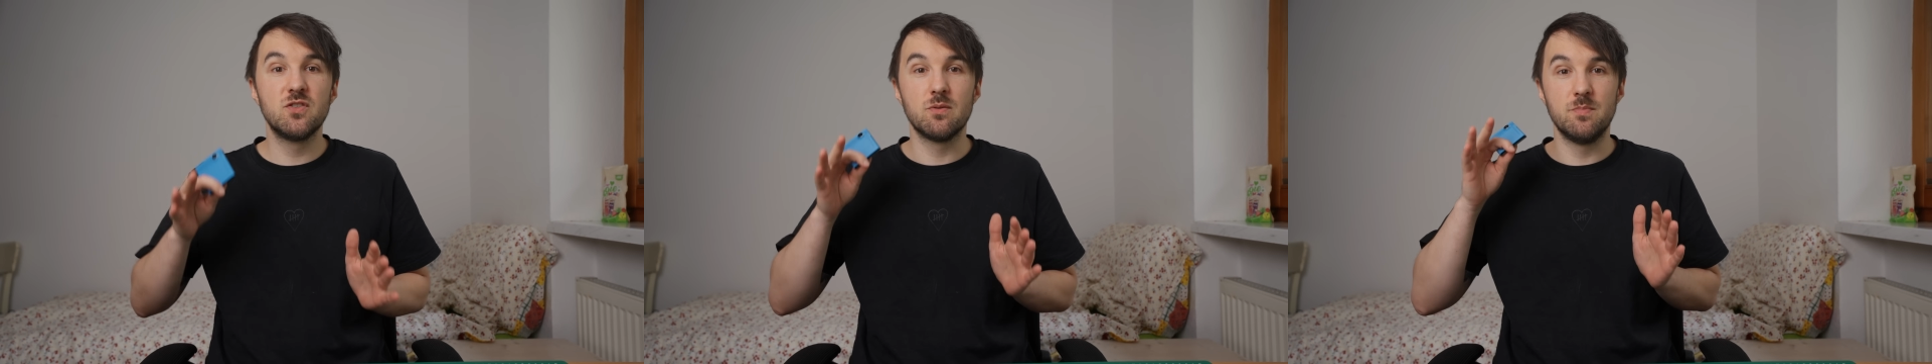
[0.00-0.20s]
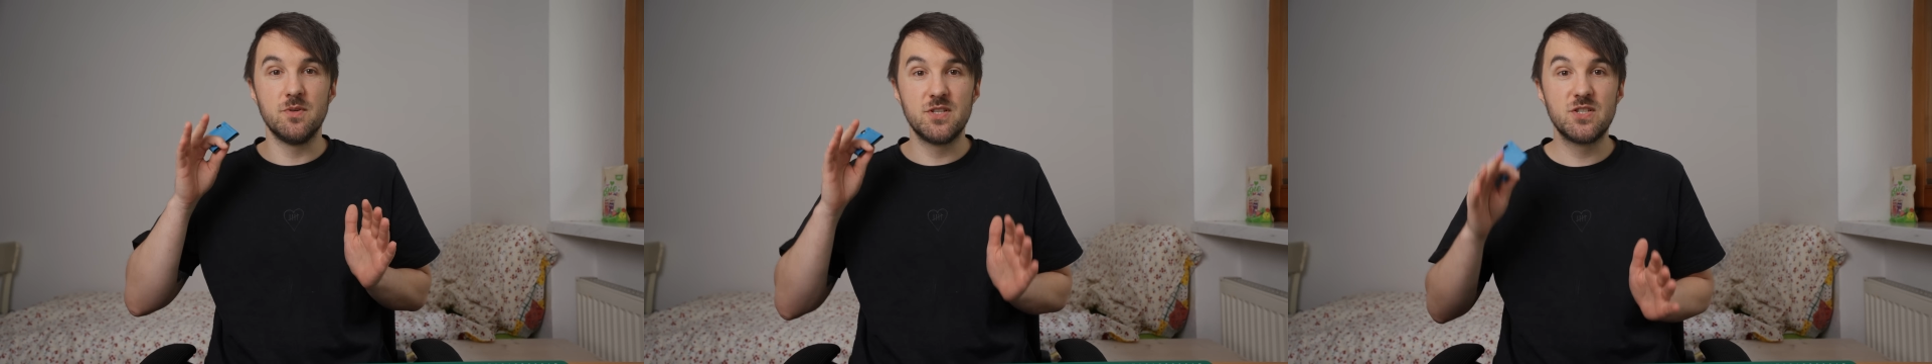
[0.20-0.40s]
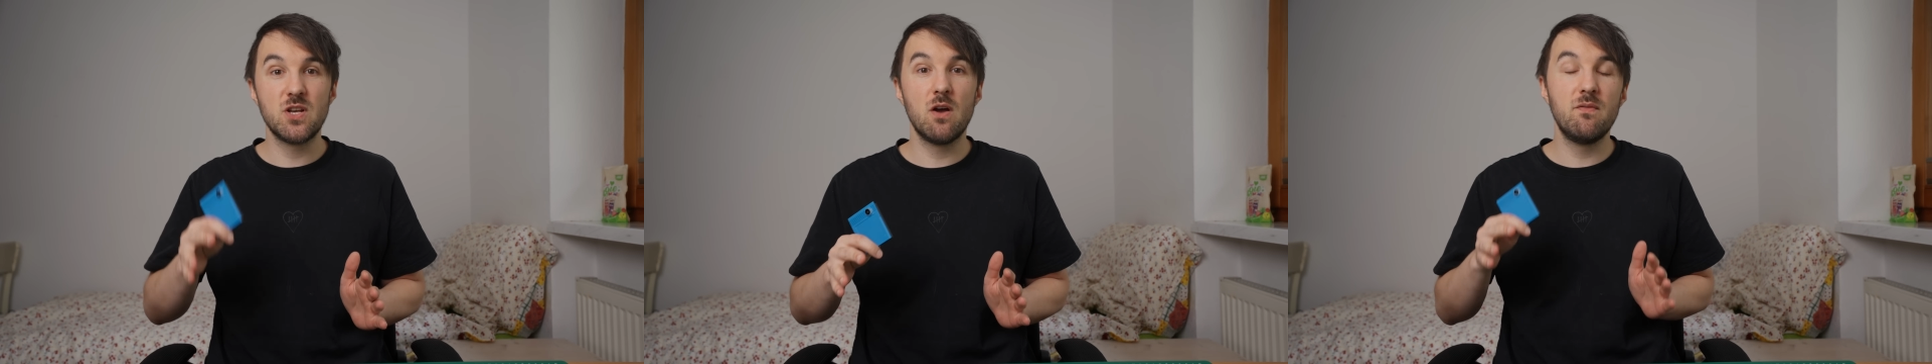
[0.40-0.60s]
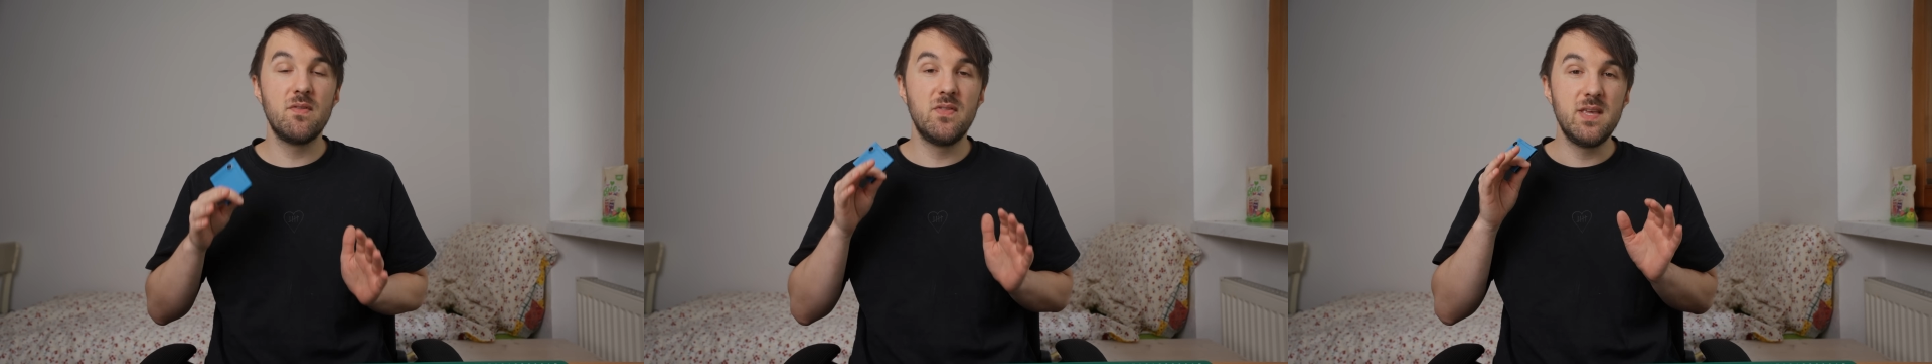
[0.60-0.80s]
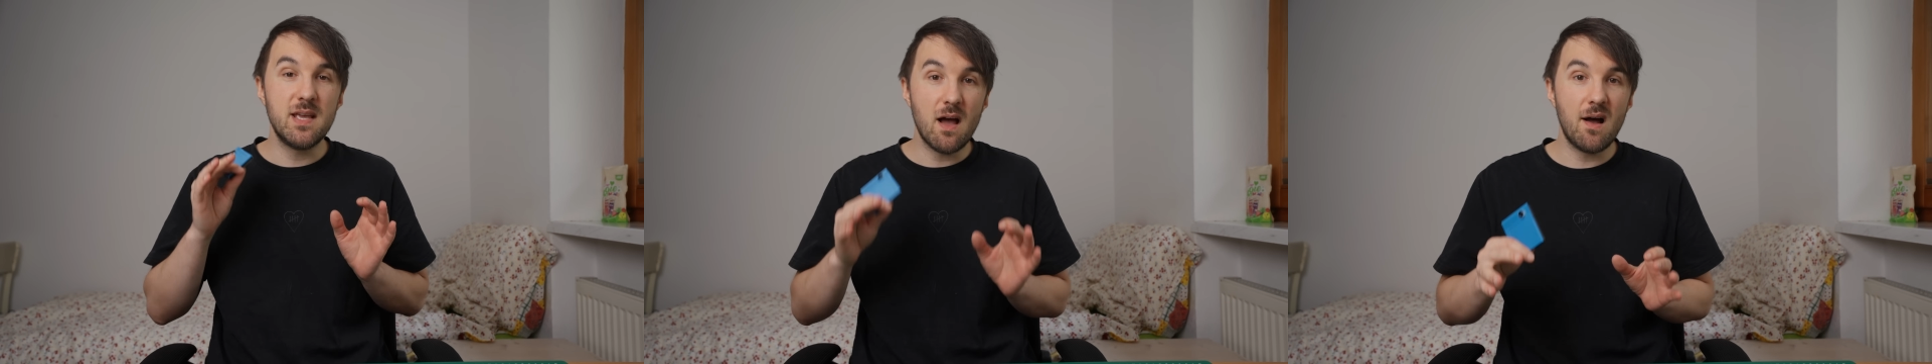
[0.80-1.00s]
to preserving
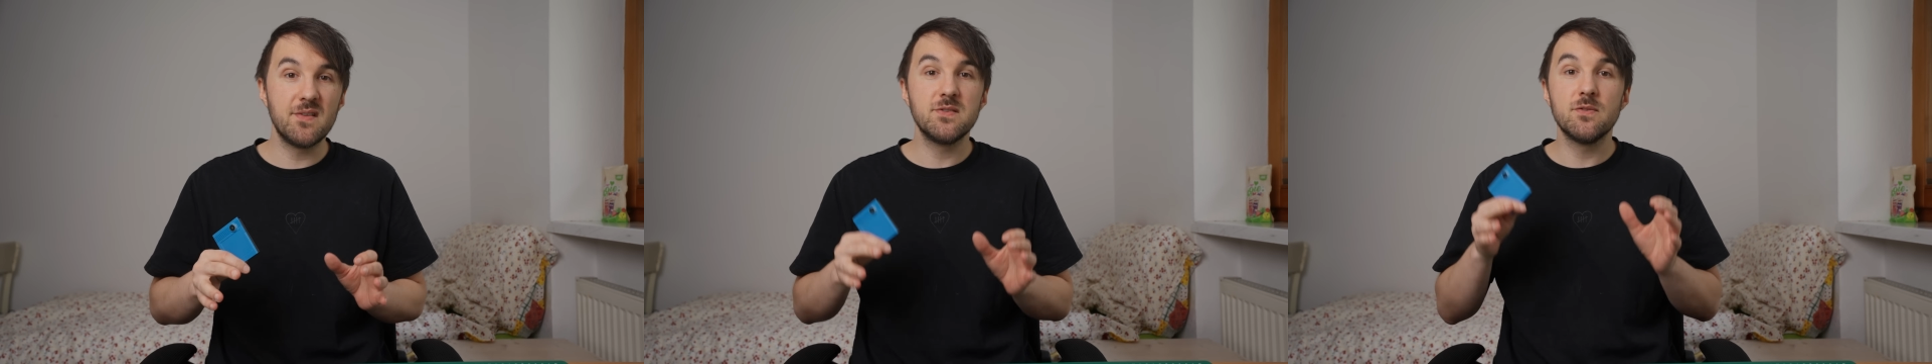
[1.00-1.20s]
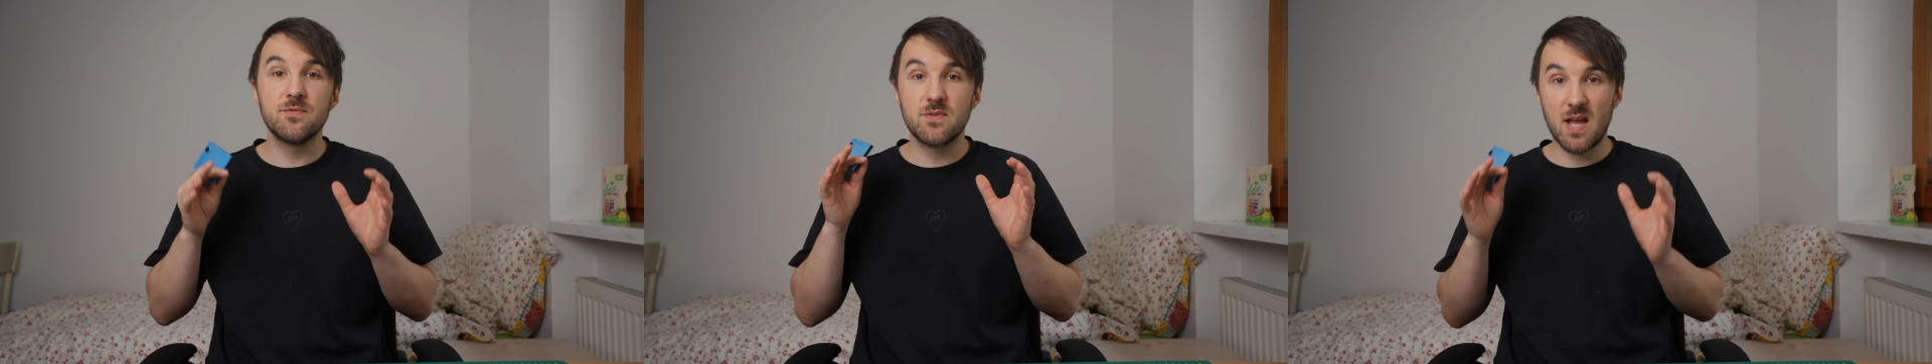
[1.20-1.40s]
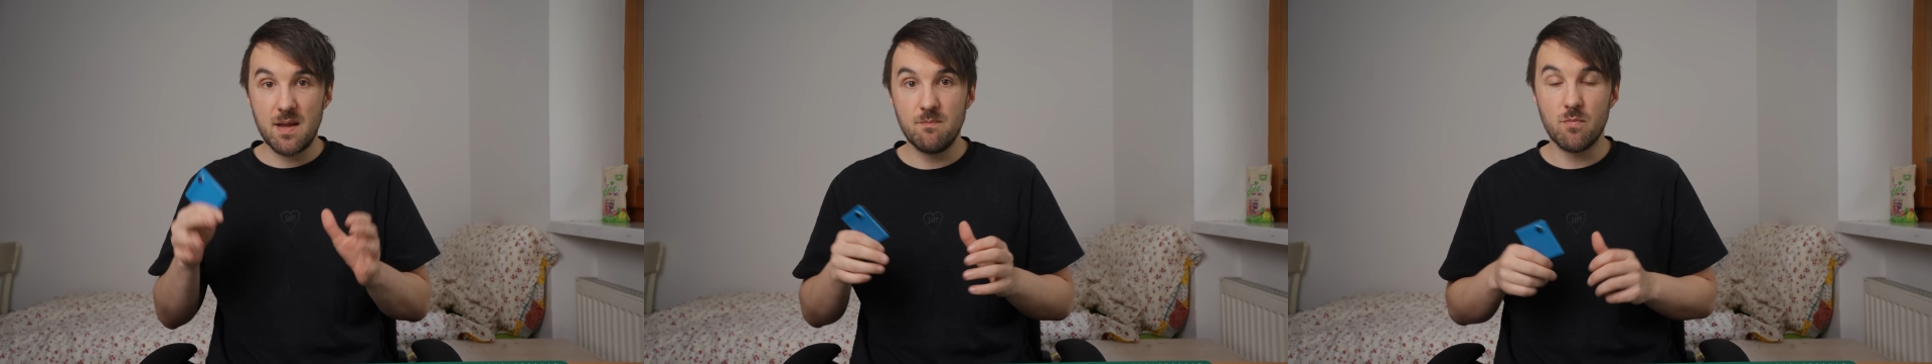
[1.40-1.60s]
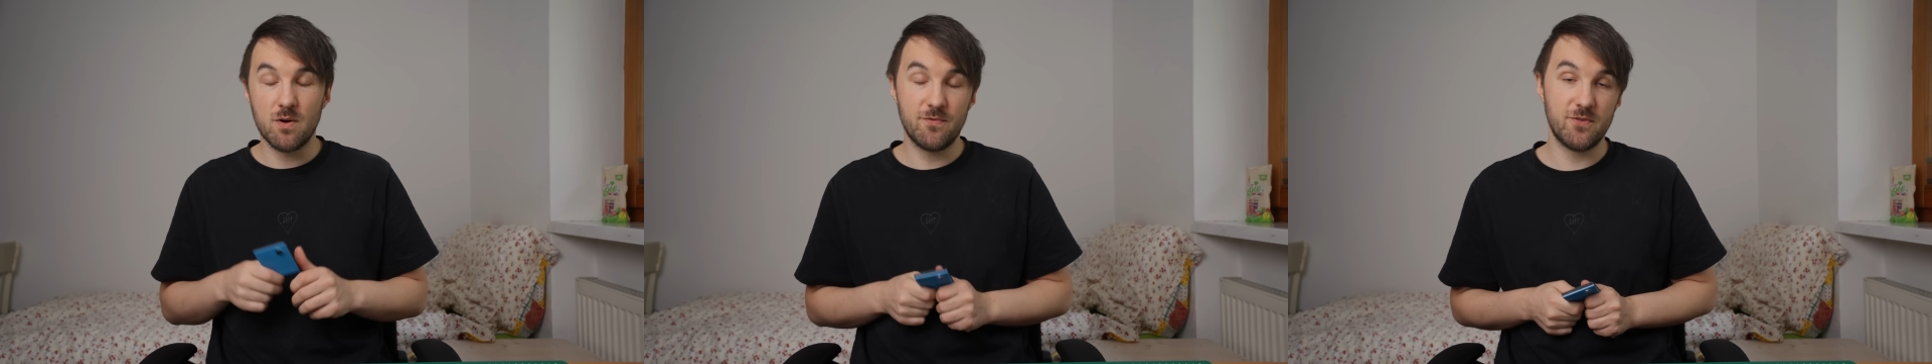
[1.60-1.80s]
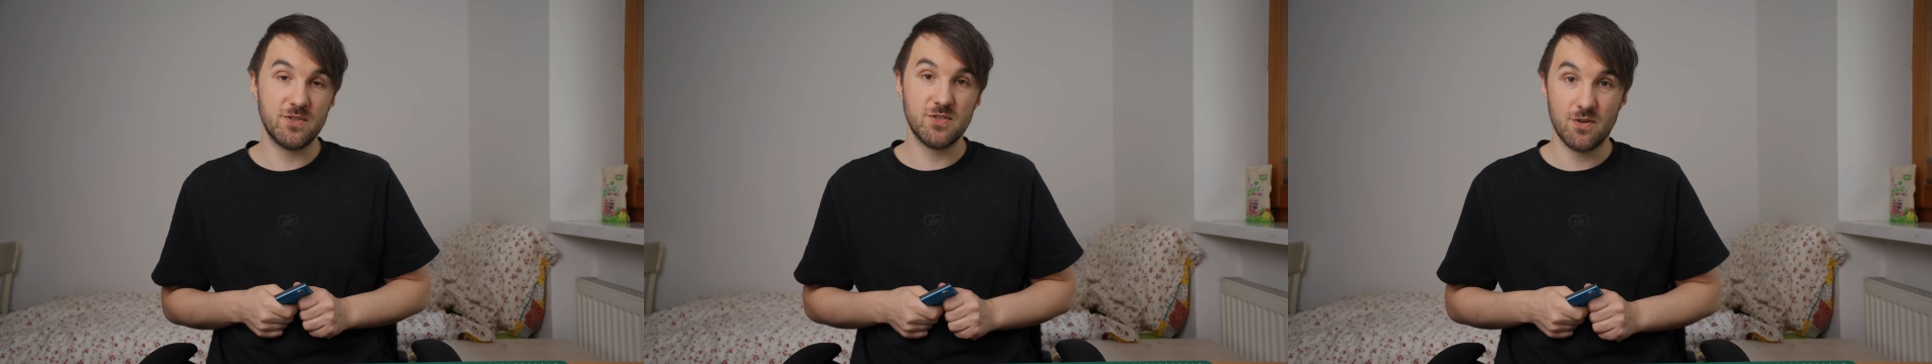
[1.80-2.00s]
the art of Game Boy
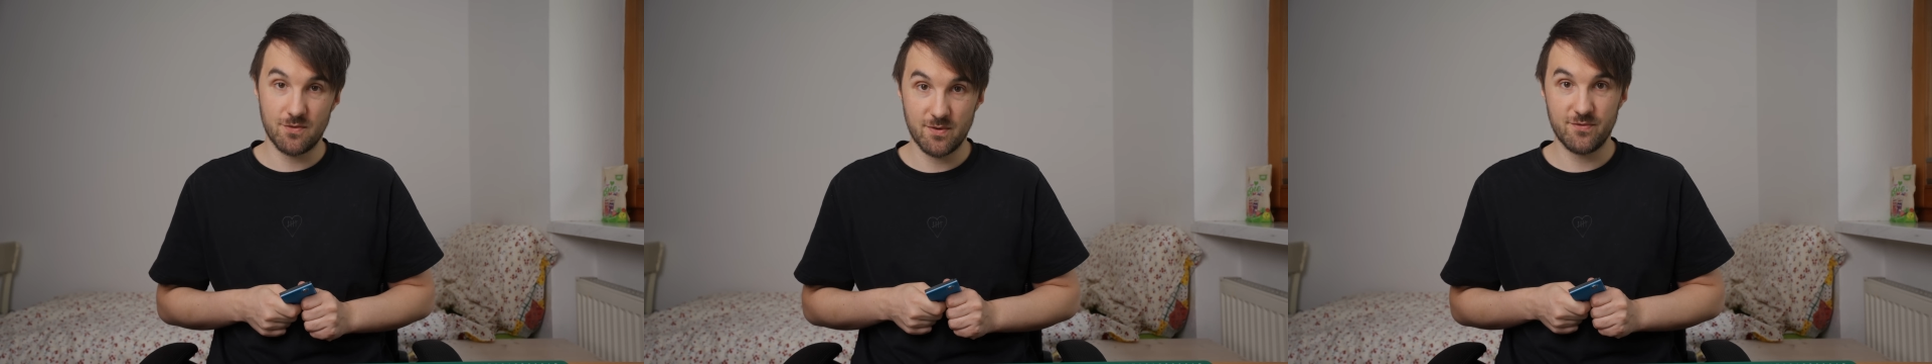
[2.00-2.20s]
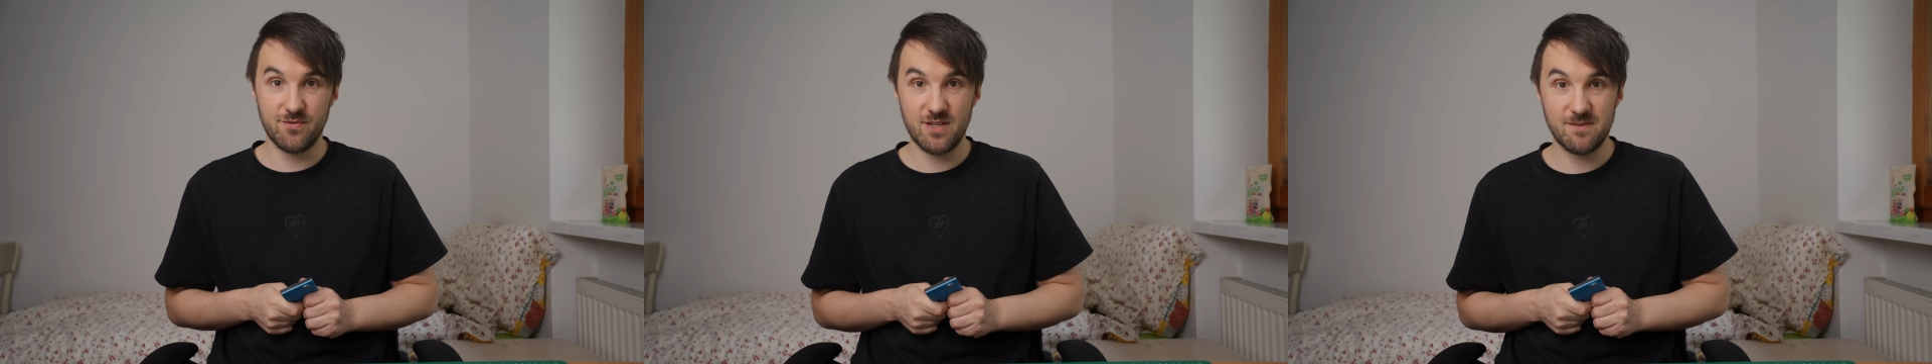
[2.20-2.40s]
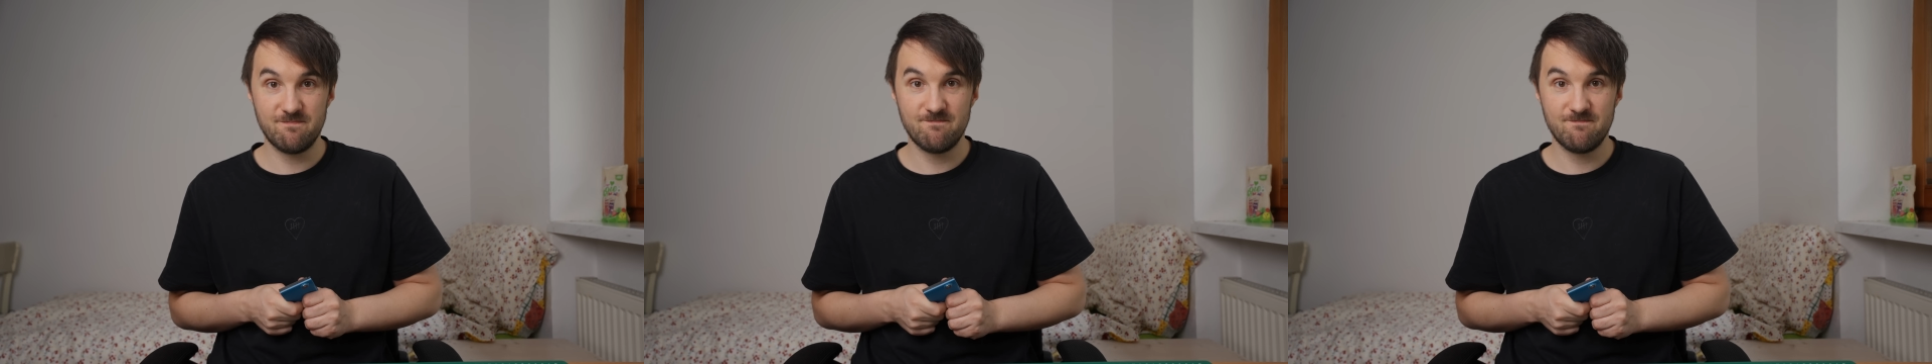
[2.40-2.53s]
photography.